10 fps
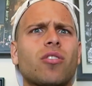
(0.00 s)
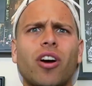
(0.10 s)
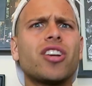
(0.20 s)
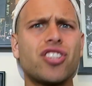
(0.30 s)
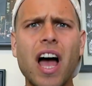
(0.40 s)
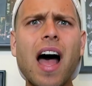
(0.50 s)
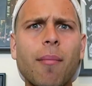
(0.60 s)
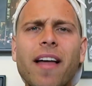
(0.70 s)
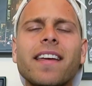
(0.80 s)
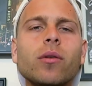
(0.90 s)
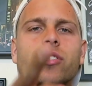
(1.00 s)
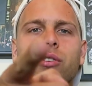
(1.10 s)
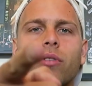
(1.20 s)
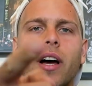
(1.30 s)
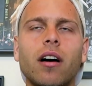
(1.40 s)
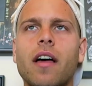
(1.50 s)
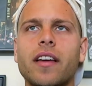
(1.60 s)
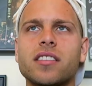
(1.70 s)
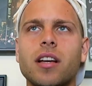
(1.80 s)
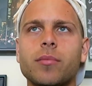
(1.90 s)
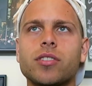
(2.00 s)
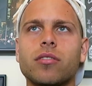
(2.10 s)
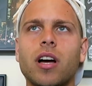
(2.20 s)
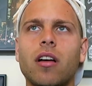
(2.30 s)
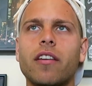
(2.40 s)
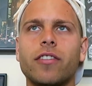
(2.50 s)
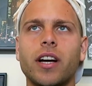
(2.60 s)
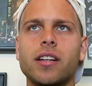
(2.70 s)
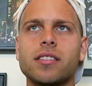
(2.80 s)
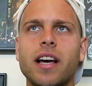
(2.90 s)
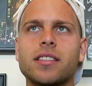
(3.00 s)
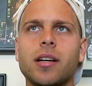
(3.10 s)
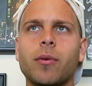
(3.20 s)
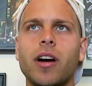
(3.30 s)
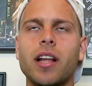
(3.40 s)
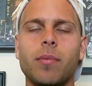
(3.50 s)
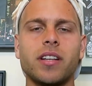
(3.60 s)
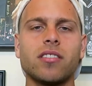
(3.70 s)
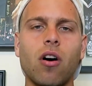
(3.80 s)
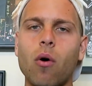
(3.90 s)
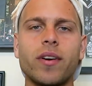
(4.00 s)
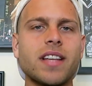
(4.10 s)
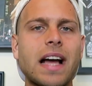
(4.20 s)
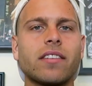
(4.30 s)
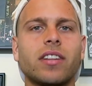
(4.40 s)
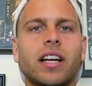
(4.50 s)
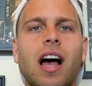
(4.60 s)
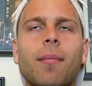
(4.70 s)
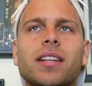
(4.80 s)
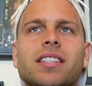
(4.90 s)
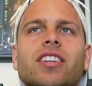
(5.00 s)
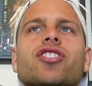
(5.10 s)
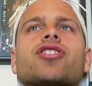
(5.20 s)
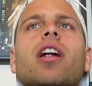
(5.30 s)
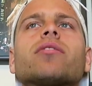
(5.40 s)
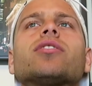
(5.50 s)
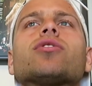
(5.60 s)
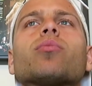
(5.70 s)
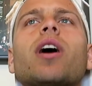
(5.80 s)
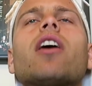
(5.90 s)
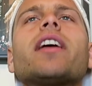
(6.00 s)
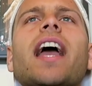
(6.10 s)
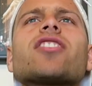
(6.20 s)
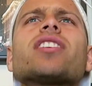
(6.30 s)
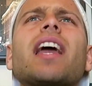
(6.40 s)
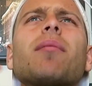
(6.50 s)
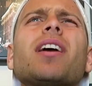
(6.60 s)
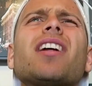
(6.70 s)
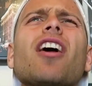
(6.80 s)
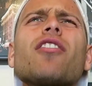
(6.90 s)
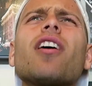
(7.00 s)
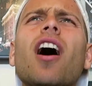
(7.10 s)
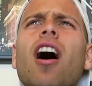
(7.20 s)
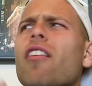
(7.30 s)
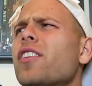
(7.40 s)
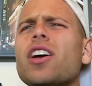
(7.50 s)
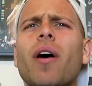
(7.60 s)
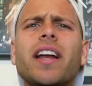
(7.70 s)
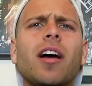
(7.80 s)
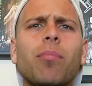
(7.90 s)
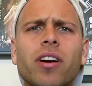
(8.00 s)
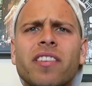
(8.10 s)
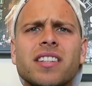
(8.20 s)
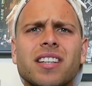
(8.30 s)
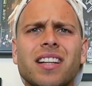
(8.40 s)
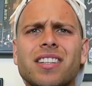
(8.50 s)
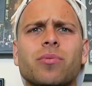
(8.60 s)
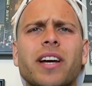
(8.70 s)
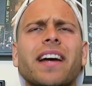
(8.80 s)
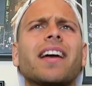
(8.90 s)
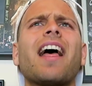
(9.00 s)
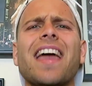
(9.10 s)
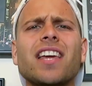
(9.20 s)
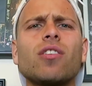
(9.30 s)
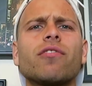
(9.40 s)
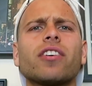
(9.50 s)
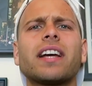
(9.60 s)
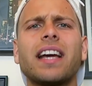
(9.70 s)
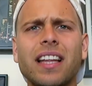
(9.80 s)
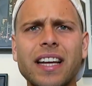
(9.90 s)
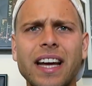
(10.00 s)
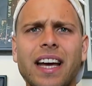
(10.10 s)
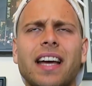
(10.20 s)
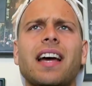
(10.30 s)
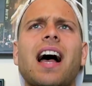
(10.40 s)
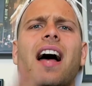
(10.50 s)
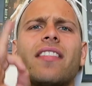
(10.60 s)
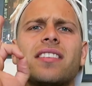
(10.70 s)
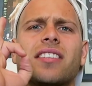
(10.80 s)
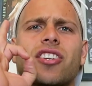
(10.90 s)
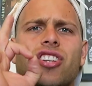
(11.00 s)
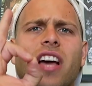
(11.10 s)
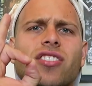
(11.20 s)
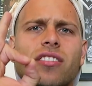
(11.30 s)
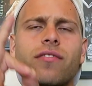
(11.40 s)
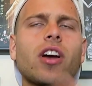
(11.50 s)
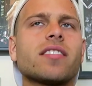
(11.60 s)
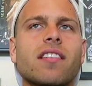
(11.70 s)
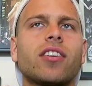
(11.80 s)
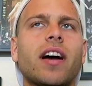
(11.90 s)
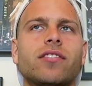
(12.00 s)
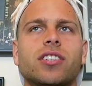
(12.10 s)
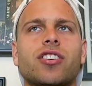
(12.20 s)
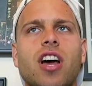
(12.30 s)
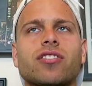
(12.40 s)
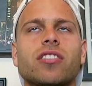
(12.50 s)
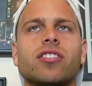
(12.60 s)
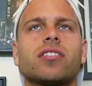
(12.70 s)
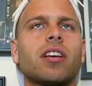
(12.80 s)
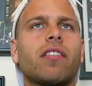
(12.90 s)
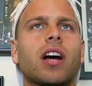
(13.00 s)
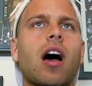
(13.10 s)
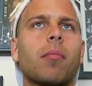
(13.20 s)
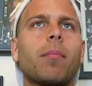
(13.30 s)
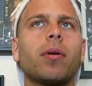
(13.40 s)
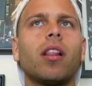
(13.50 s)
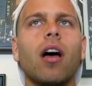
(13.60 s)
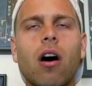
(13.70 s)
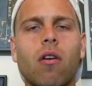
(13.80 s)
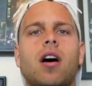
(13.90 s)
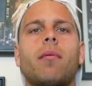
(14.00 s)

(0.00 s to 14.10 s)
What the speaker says: So good job. I think it was Terrell. I think his name is Terrell. I forget his last name already, but he's always active in the comment section. Shout out to Terrell. He actually gave me a video idea previously this week. Thank you for killing it on the suggestions. If you guys ever have suggestions, just leave a comment below.